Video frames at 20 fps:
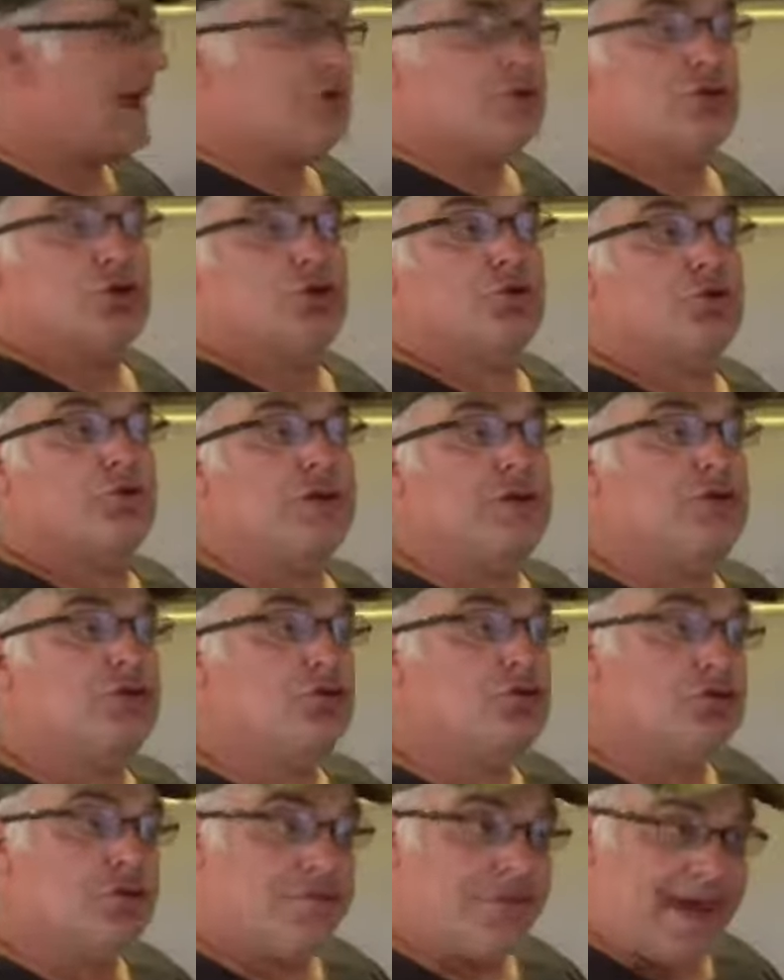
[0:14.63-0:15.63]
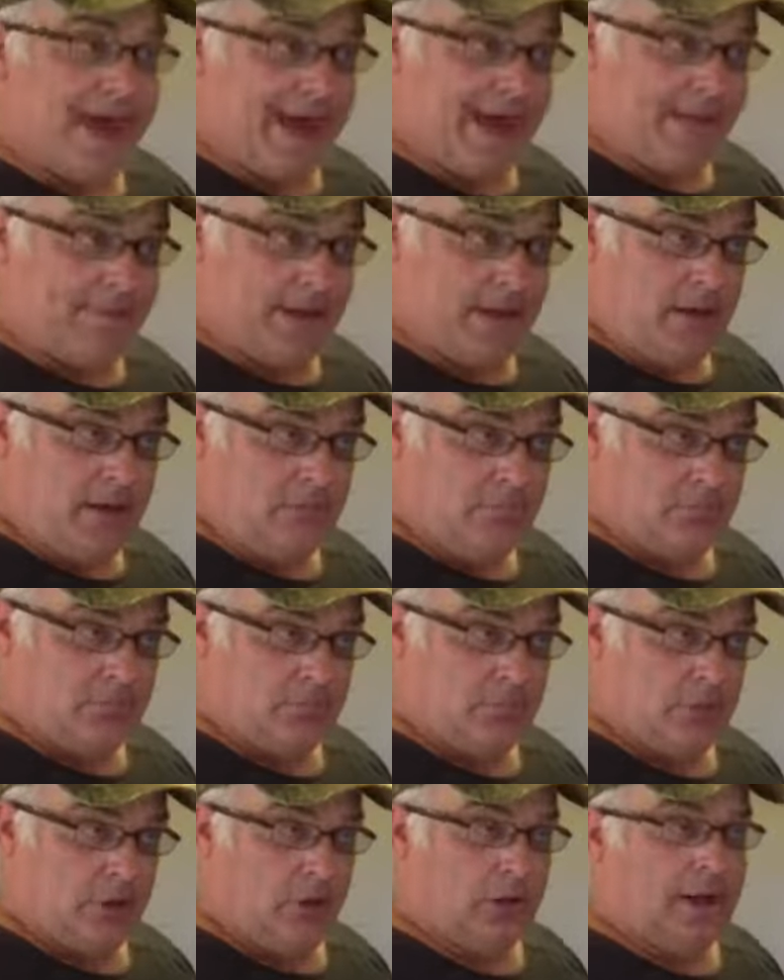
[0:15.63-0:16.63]
cows are creatures of habit.
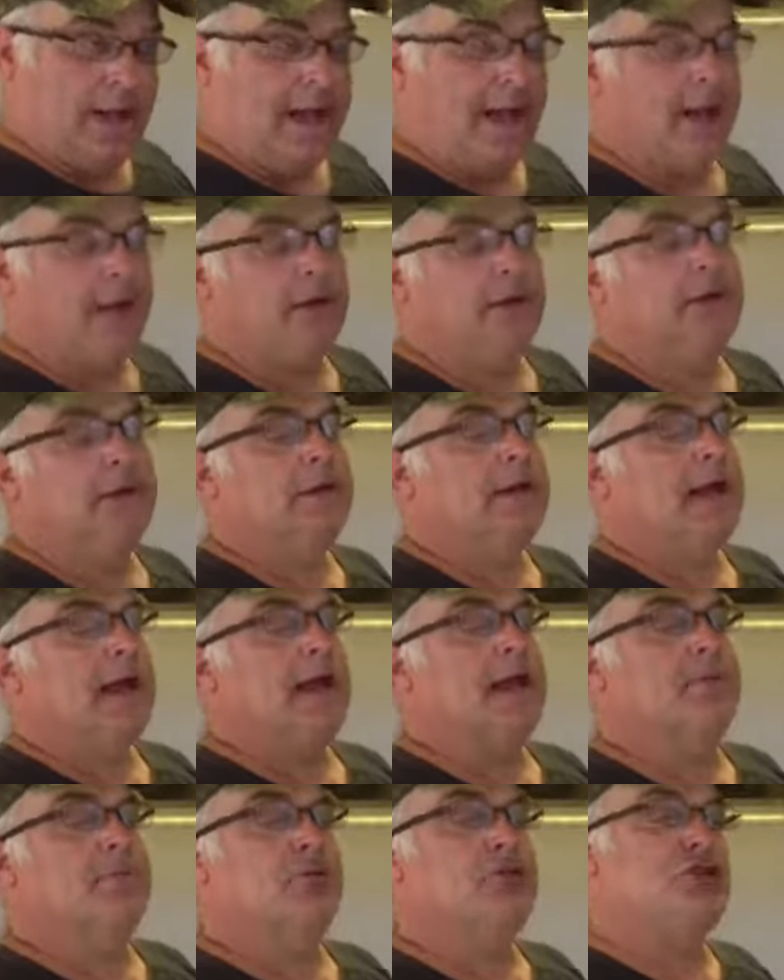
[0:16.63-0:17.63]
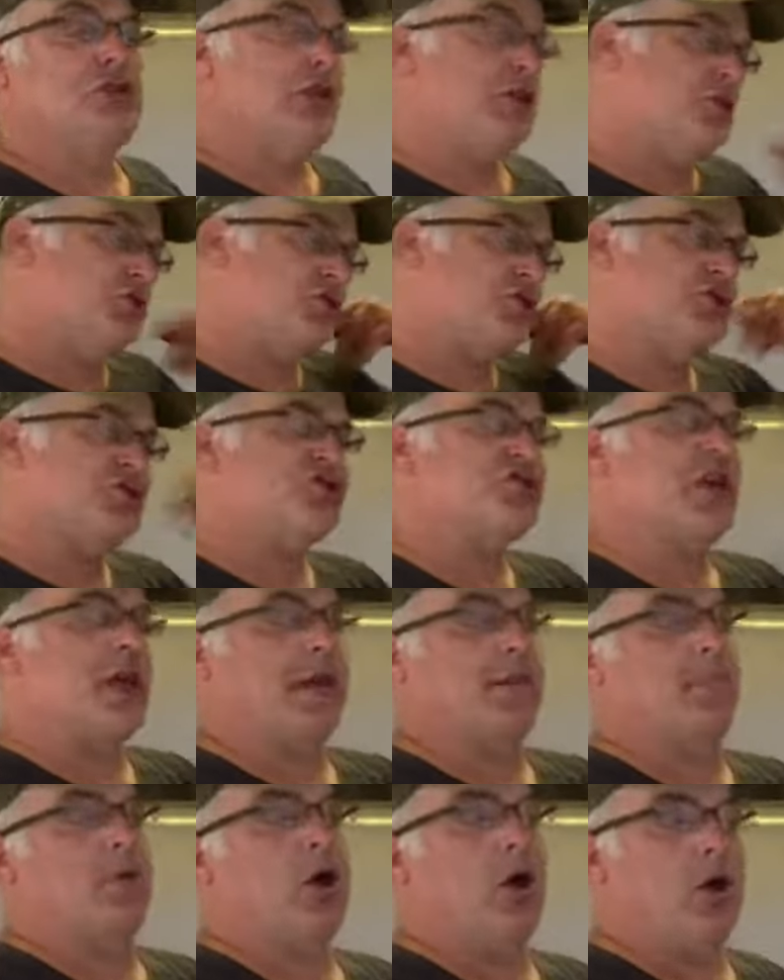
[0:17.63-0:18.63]
Okay. And the machine is the
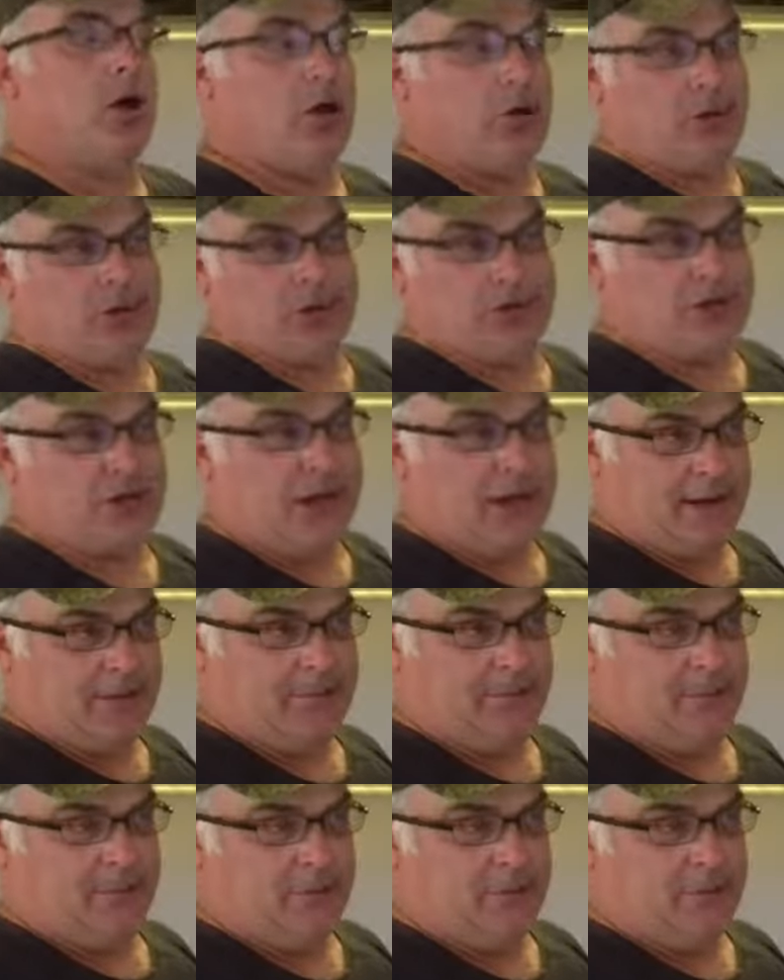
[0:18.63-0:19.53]
same all the time.